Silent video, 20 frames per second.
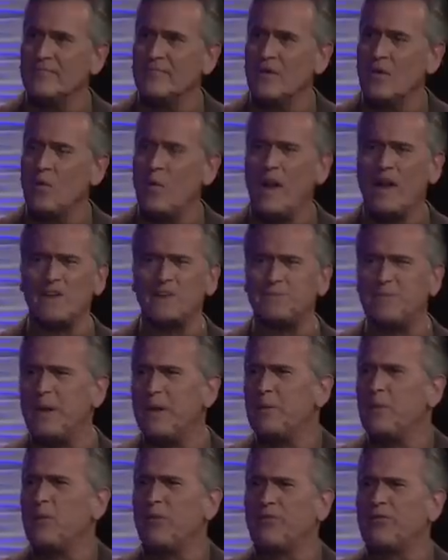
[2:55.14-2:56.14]
home Why, because
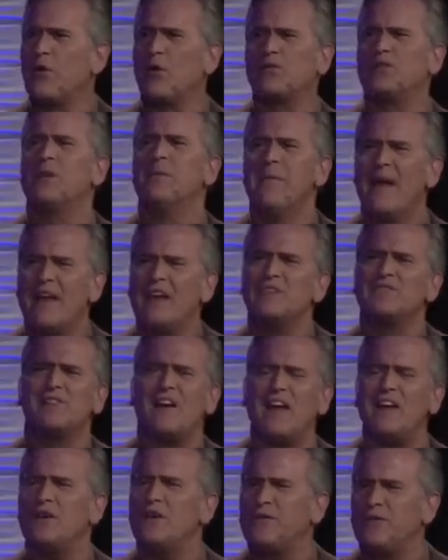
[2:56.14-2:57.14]
people will throw tomatoes
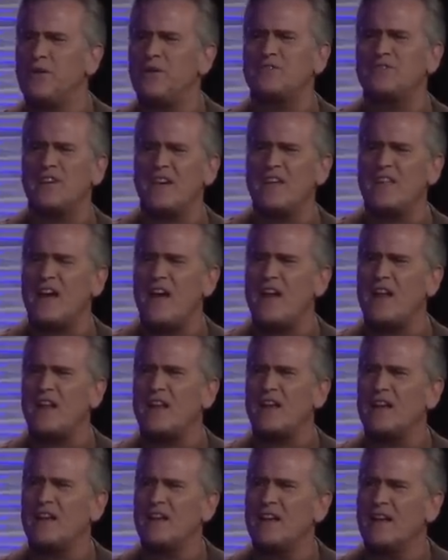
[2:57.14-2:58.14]
at you if you say
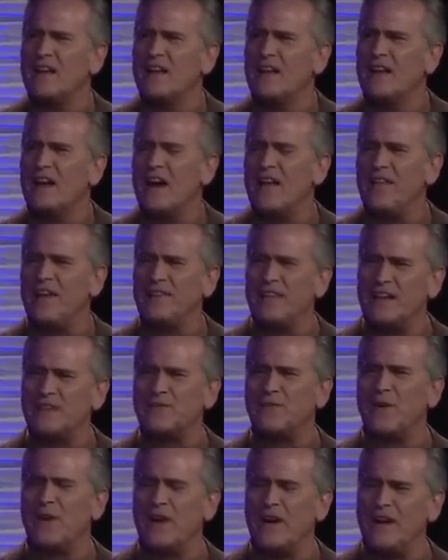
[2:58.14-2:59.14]
that? I think
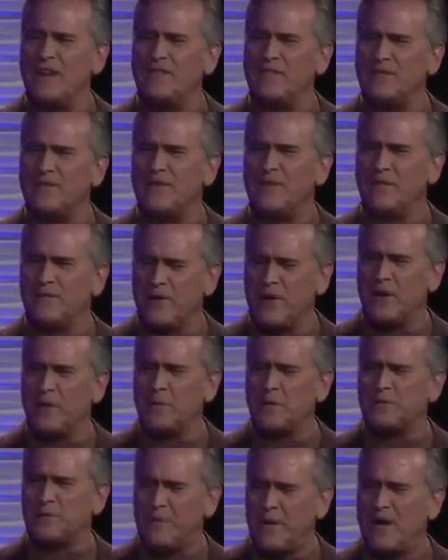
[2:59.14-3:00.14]
that's very, very
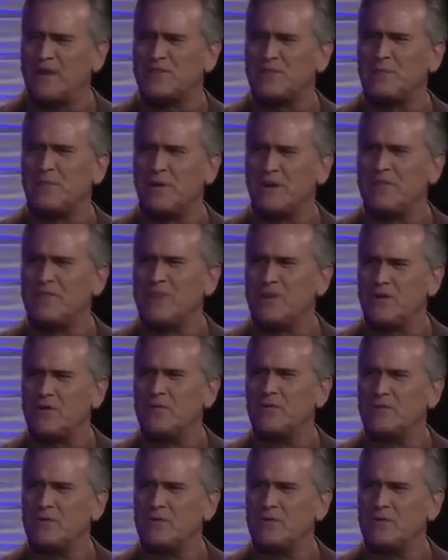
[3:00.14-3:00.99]
responsible of you.